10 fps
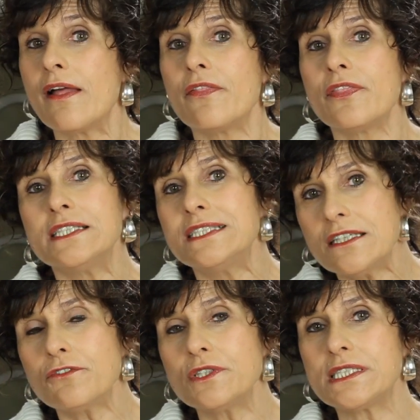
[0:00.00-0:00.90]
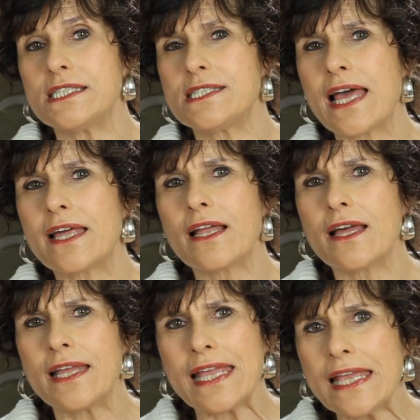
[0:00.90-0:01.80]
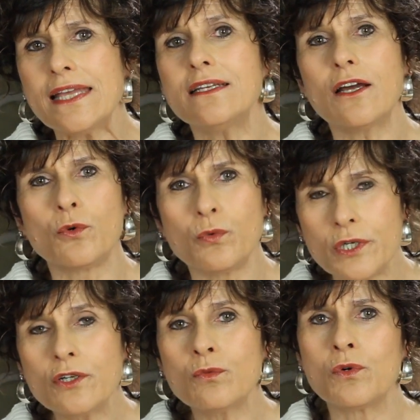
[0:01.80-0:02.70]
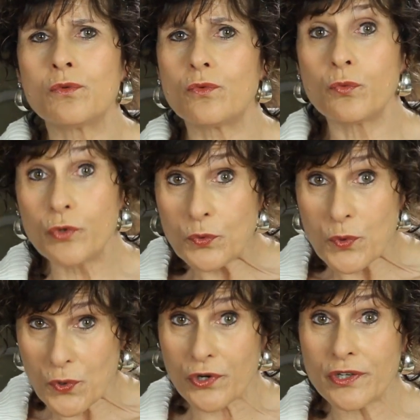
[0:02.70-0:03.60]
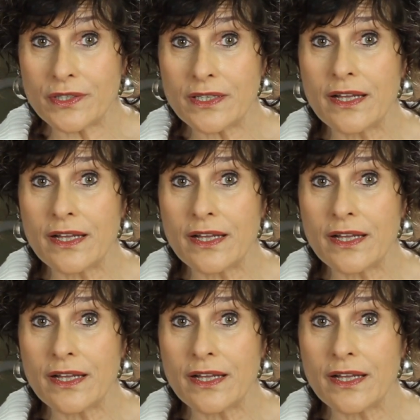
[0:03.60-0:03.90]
The difference is that in a real reward,